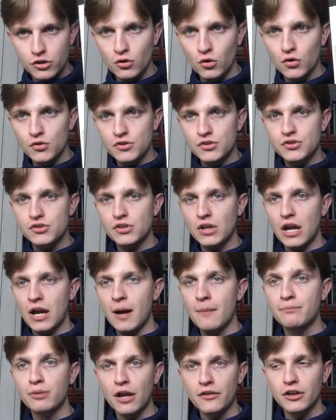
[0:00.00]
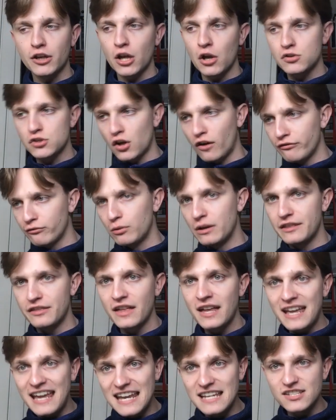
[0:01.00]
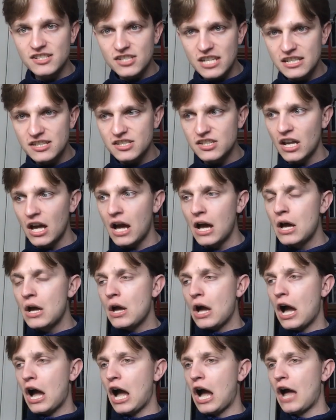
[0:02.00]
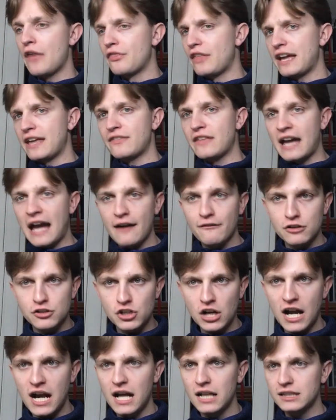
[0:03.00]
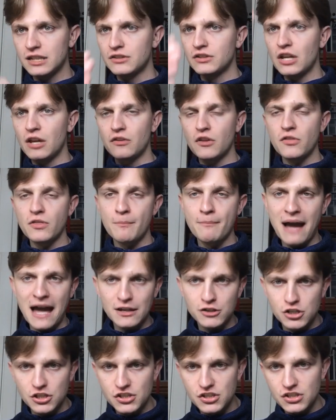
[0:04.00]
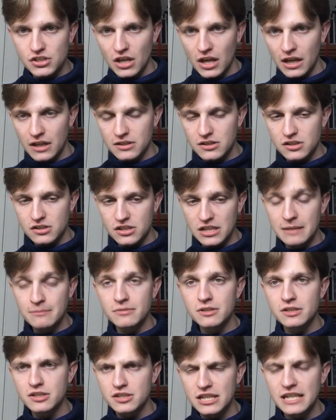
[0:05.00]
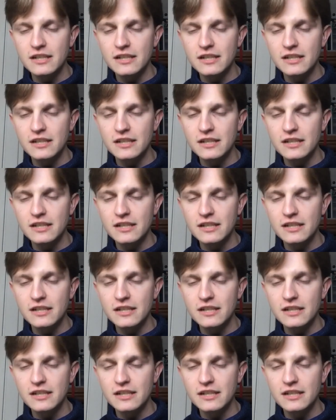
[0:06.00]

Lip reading: Thorne's brother goes off with his sister and they have a child and the match is seen